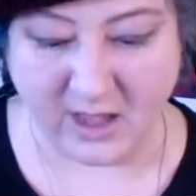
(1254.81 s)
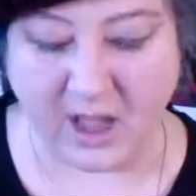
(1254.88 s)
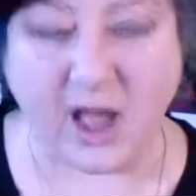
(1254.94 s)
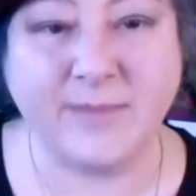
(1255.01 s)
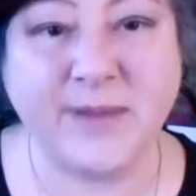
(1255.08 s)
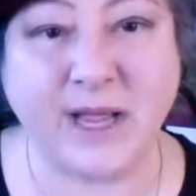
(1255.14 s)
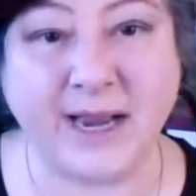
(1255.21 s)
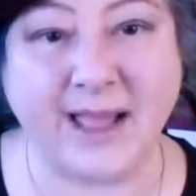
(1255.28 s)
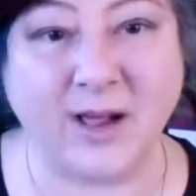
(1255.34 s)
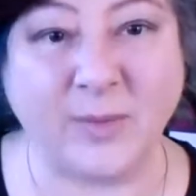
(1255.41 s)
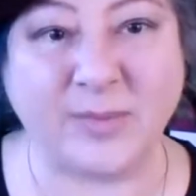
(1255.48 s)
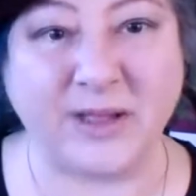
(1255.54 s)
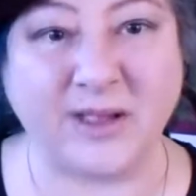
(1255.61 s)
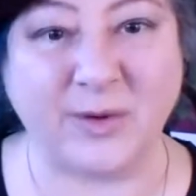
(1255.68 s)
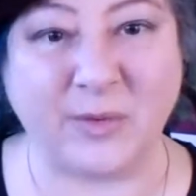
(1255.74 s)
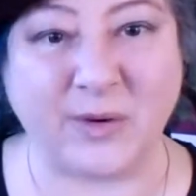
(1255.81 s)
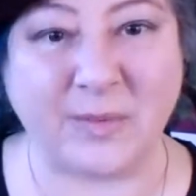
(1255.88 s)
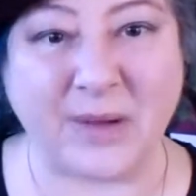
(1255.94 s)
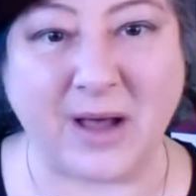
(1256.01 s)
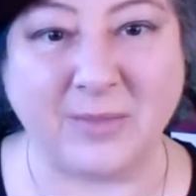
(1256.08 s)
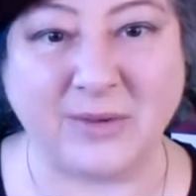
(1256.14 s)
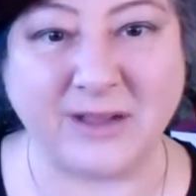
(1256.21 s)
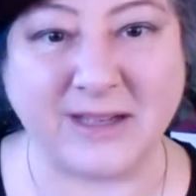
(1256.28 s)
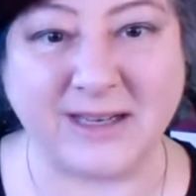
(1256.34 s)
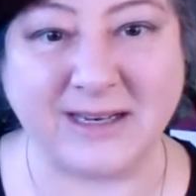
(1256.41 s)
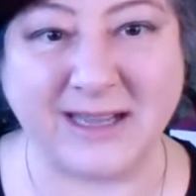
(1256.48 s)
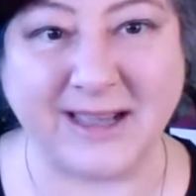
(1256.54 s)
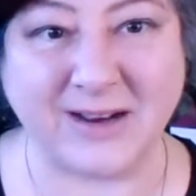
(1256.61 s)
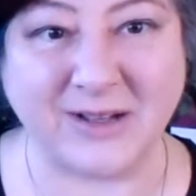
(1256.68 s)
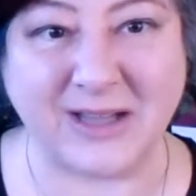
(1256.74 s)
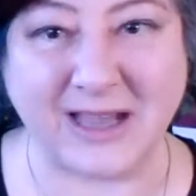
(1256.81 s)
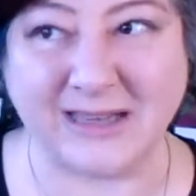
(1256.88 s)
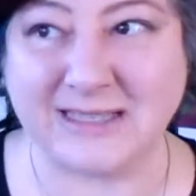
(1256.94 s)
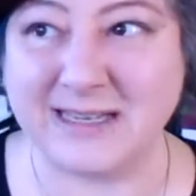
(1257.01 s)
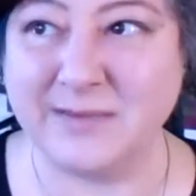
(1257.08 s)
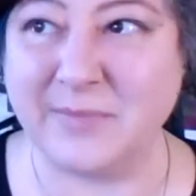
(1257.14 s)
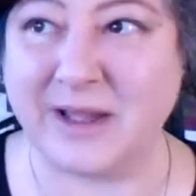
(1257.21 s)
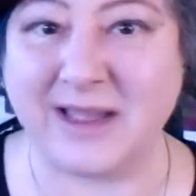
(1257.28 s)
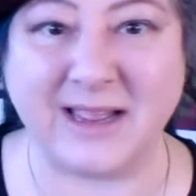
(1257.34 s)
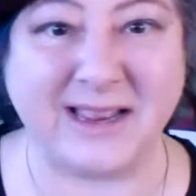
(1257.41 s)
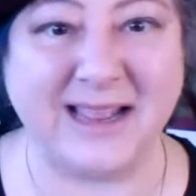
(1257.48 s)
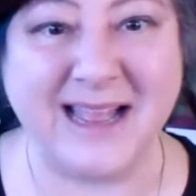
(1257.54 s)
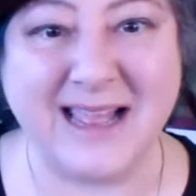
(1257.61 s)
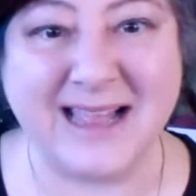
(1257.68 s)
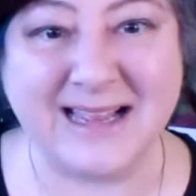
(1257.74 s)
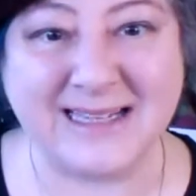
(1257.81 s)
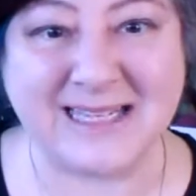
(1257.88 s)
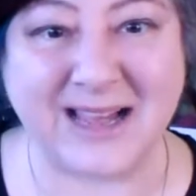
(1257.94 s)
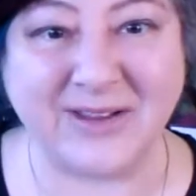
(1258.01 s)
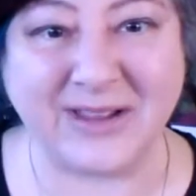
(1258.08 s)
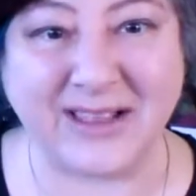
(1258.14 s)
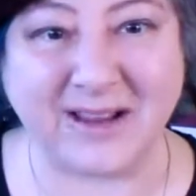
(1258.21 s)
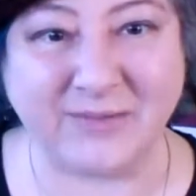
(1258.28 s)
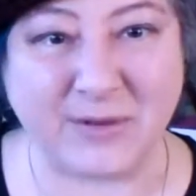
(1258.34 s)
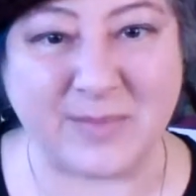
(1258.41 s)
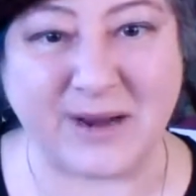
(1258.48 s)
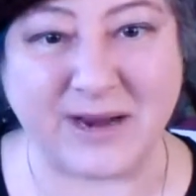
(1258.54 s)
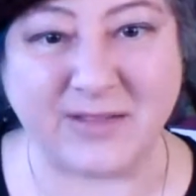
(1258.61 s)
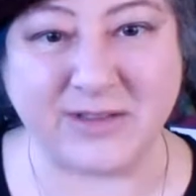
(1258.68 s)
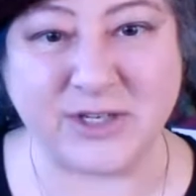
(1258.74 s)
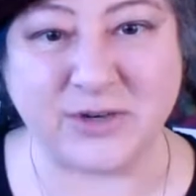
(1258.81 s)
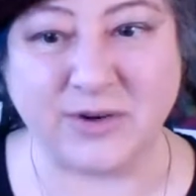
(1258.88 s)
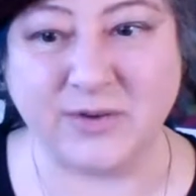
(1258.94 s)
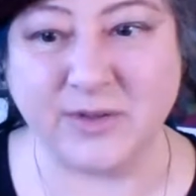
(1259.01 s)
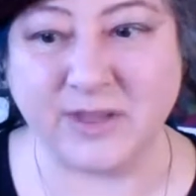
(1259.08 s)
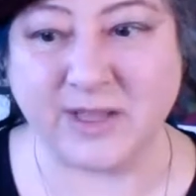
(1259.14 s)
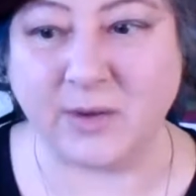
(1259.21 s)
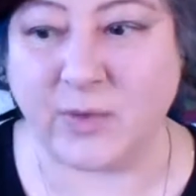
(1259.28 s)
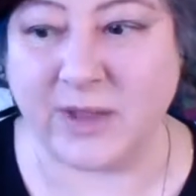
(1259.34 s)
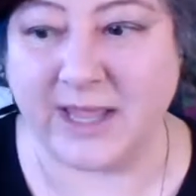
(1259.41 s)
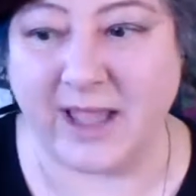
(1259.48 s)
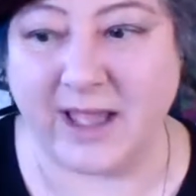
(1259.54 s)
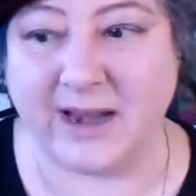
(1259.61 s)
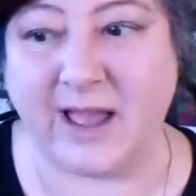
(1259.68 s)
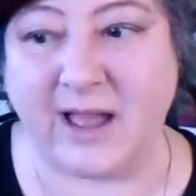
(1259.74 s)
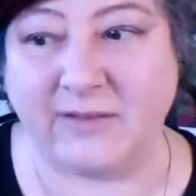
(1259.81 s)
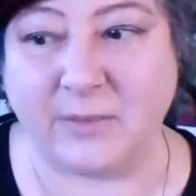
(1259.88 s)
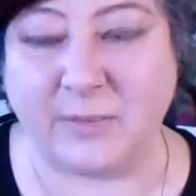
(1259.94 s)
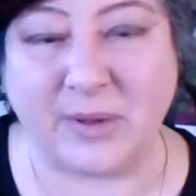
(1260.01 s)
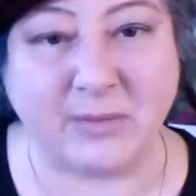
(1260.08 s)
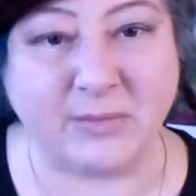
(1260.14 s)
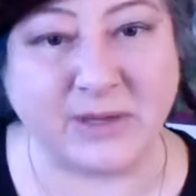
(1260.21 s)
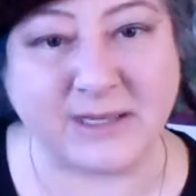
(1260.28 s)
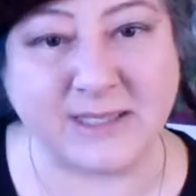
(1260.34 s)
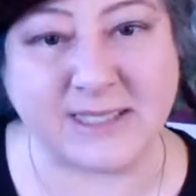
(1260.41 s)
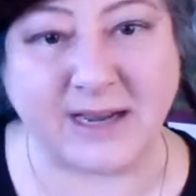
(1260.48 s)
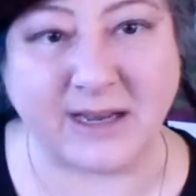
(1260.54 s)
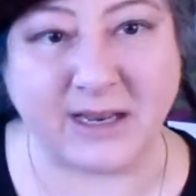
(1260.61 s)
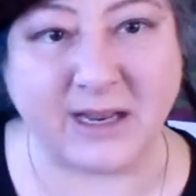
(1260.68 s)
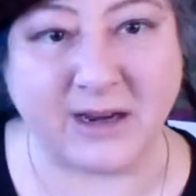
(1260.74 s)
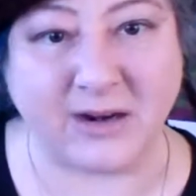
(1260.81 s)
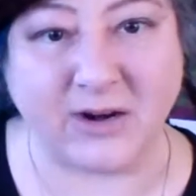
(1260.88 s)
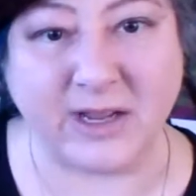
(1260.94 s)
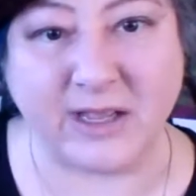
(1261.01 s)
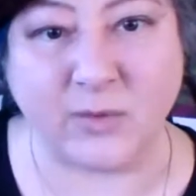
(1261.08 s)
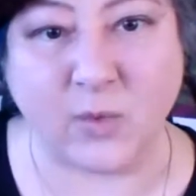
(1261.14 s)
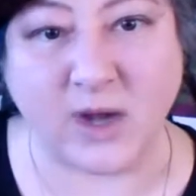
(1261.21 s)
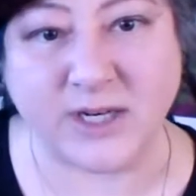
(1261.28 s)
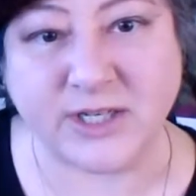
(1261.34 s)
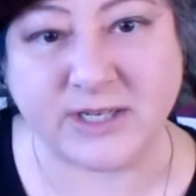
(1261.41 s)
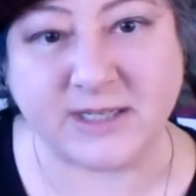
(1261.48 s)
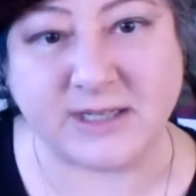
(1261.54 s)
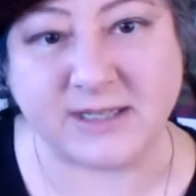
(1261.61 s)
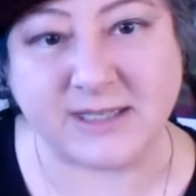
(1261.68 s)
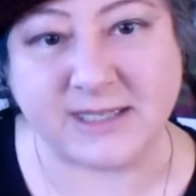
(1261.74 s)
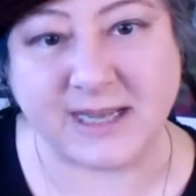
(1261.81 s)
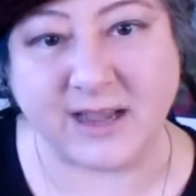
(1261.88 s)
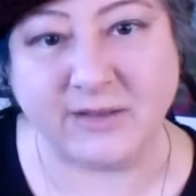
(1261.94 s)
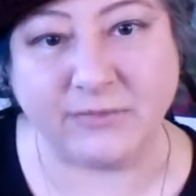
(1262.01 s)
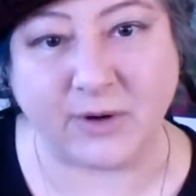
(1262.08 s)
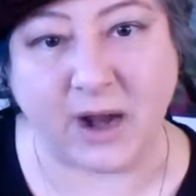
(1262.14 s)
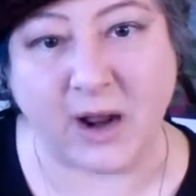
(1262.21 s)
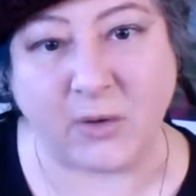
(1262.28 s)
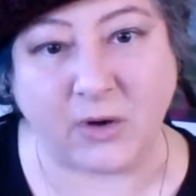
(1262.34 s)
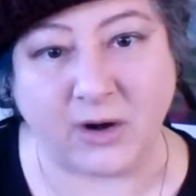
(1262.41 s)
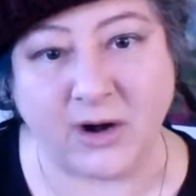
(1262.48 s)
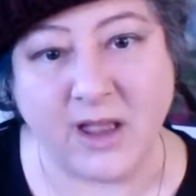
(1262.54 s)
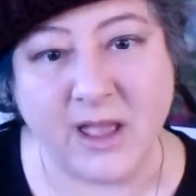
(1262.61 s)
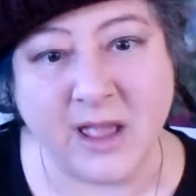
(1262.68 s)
I'm not helping a Republican get elected by telling everybody the truth that we can't have a public Senate hearing in Washington State for our